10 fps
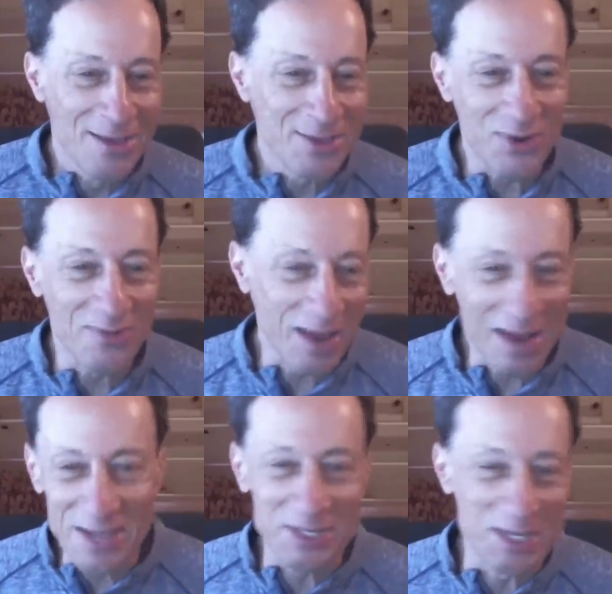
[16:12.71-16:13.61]
So I've
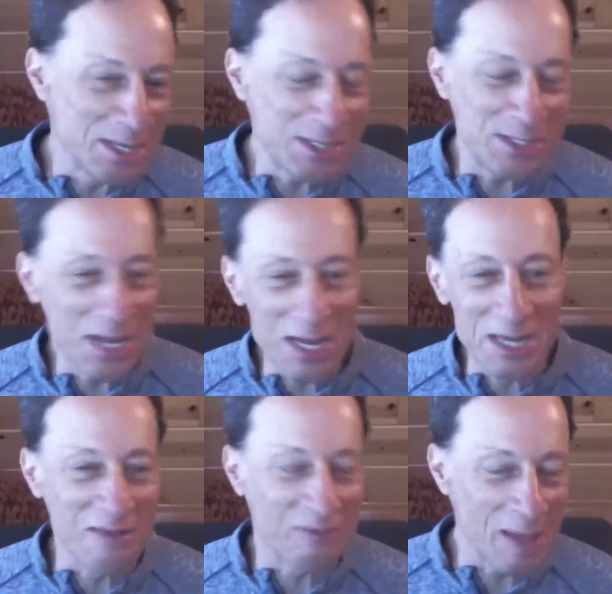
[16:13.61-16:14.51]
got AC/DC
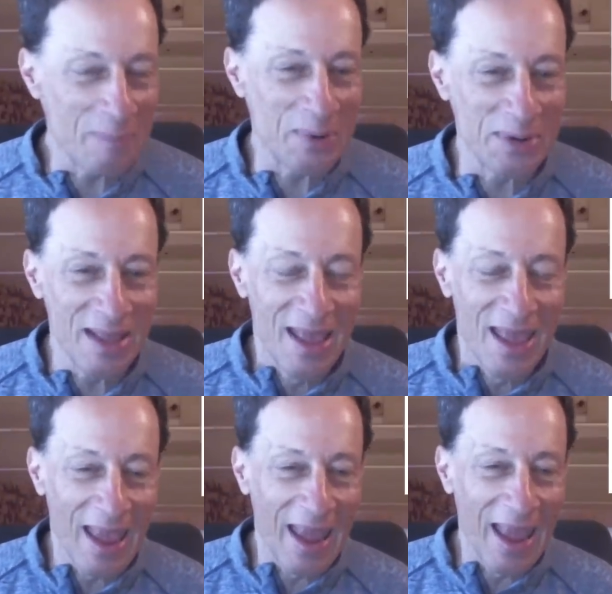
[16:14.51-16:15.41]
and Def Leppard
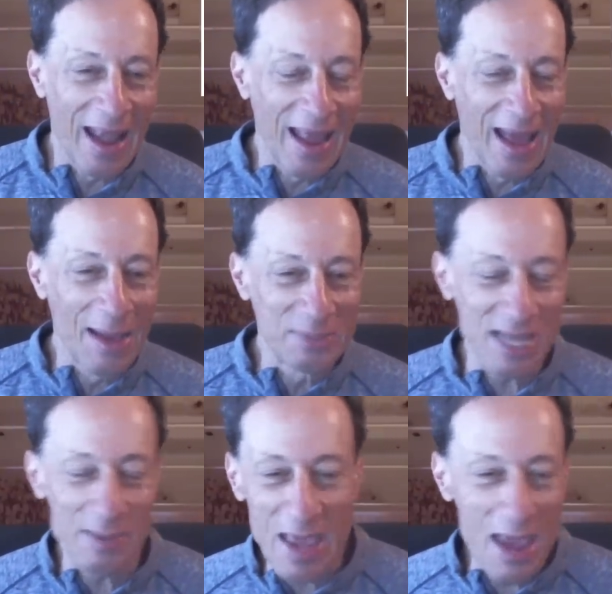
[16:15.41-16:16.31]
and
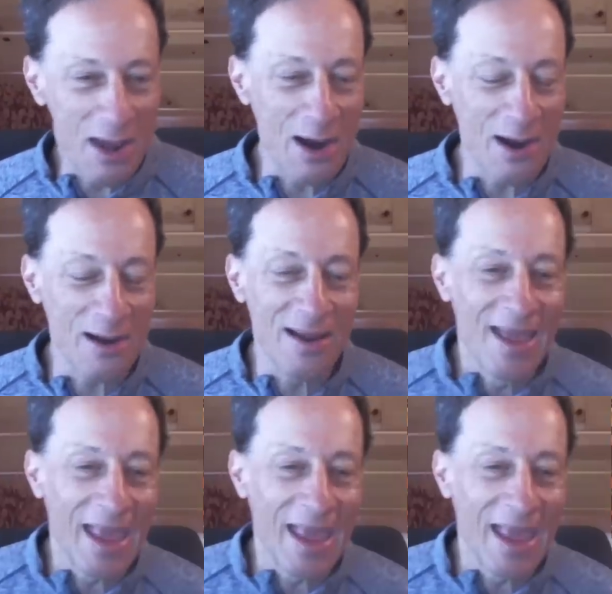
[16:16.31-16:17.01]
Sammy Hagar.